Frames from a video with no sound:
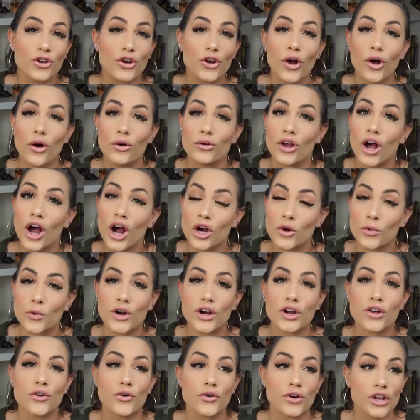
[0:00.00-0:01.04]
your own
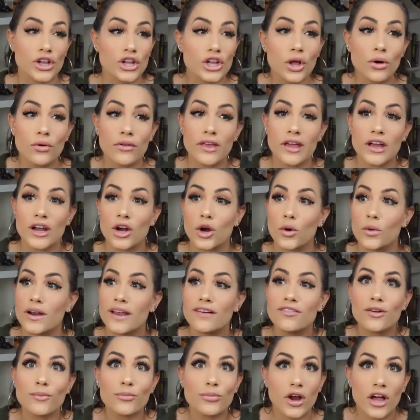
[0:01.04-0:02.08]
artwork or clothing or
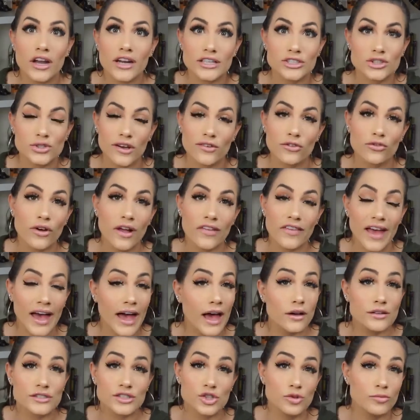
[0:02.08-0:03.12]
whatever products you have around the
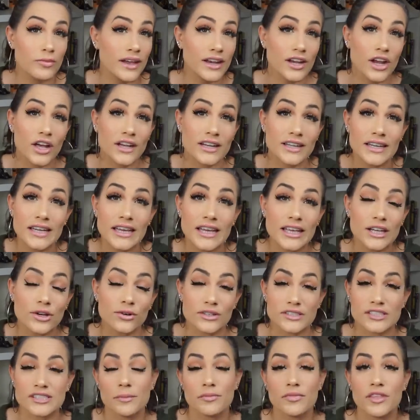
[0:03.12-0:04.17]
house you may not need
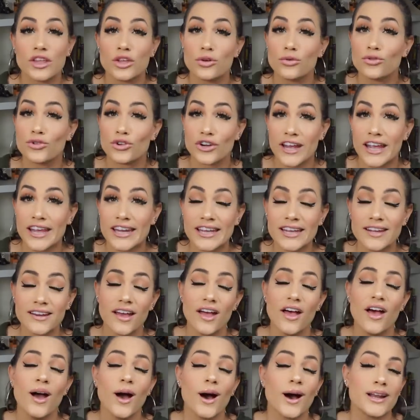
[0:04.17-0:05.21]
or something you created
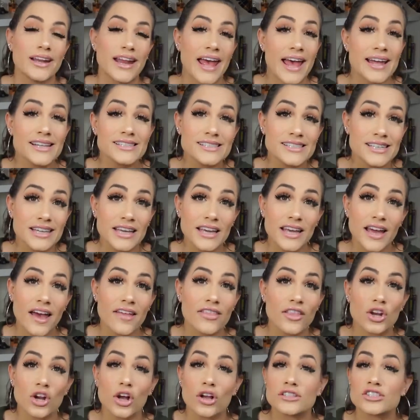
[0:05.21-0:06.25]
on Etsy,
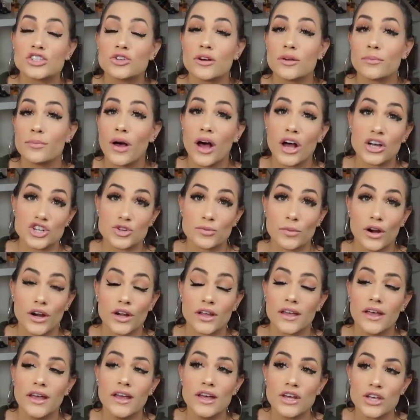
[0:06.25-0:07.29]
and then also on
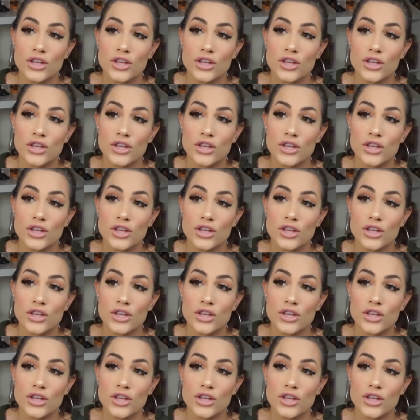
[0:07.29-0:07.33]
Poshmark.